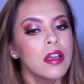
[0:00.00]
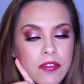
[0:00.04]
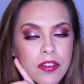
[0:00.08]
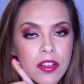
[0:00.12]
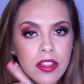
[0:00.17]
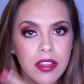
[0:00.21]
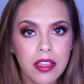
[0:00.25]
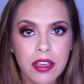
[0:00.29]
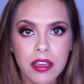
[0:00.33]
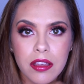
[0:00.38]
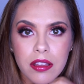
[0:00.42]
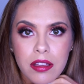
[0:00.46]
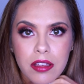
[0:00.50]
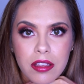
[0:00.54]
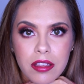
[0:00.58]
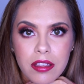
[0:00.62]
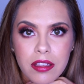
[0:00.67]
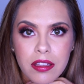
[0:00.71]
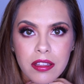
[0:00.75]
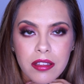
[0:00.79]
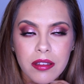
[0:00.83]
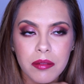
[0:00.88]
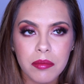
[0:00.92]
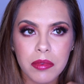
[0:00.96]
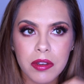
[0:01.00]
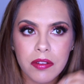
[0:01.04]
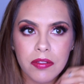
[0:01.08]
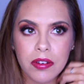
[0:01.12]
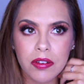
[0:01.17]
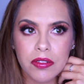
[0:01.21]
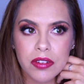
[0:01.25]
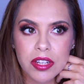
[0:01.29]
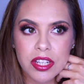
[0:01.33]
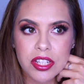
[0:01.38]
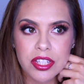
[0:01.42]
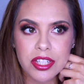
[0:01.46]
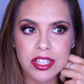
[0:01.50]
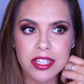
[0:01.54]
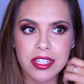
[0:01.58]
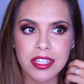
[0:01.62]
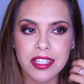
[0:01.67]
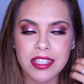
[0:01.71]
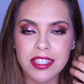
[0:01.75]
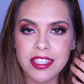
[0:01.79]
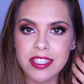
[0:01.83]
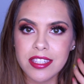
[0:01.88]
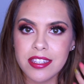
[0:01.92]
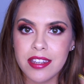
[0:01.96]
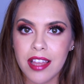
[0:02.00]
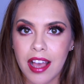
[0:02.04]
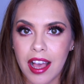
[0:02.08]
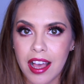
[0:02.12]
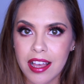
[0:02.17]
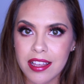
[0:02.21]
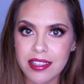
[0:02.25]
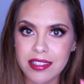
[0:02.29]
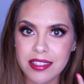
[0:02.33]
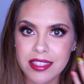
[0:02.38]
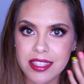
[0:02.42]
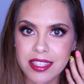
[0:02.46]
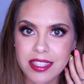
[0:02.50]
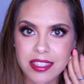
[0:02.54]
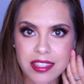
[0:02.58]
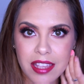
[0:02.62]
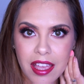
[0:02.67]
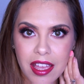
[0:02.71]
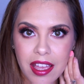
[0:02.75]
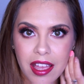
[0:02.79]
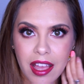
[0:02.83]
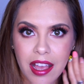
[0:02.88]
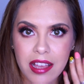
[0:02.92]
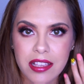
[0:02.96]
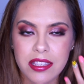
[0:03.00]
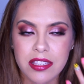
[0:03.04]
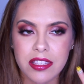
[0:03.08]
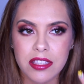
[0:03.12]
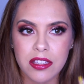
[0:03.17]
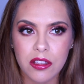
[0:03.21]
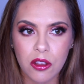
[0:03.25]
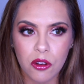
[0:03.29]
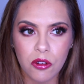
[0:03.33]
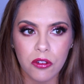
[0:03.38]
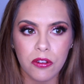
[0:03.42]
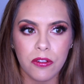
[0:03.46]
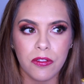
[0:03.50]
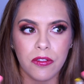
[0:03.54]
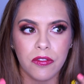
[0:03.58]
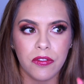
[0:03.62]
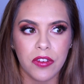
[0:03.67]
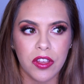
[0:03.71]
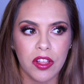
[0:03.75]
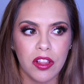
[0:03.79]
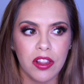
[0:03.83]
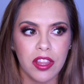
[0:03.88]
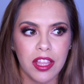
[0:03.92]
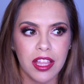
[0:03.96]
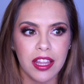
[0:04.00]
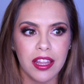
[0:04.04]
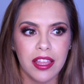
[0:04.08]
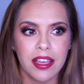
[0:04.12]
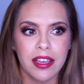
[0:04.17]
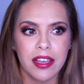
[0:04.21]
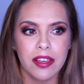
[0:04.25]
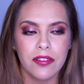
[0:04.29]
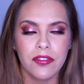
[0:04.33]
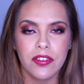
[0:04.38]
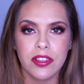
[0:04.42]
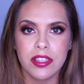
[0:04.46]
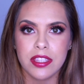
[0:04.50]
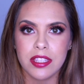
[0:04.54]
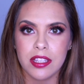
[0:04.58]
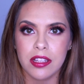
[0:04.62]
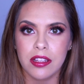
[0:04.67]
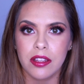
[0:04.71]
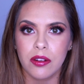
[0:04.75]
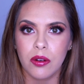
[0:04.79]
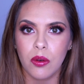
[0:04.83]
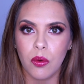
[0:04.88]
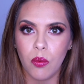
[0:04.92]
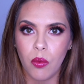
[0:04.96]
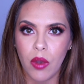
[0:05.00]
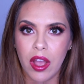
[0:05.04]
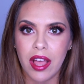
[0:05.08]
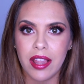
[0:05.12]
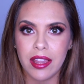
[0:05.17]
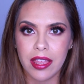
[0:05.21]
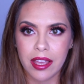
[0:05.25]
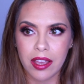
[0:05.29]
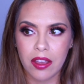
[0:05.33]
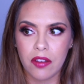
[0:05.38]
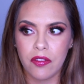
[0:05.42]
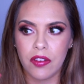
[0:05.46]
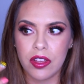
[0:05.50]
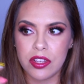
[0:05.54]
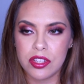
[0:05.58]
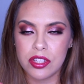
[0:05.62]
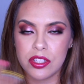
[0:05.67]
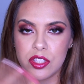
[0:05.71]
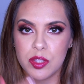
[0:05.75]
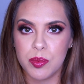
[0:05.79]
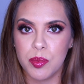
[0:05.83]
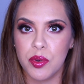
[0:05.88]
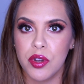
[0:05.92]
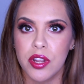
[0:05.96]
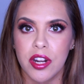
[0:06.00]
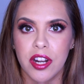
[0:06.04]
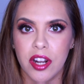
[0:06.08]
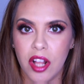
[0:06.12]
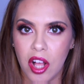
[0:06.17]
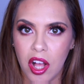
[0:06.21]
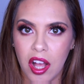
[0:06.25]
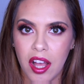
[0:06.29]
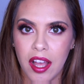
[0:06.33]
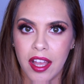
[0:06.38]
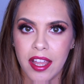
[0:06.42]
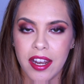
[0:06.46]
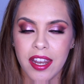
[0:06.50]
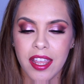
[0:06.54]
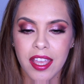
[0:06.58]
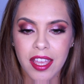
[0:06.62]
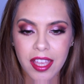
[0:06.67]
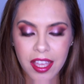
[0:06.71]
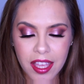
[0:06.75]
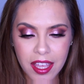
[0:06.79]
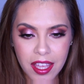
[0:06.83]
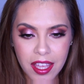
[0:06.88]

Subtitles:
I feel like my foundation, it's not set. I still feel it like if it's a little wet, like if I just put it on.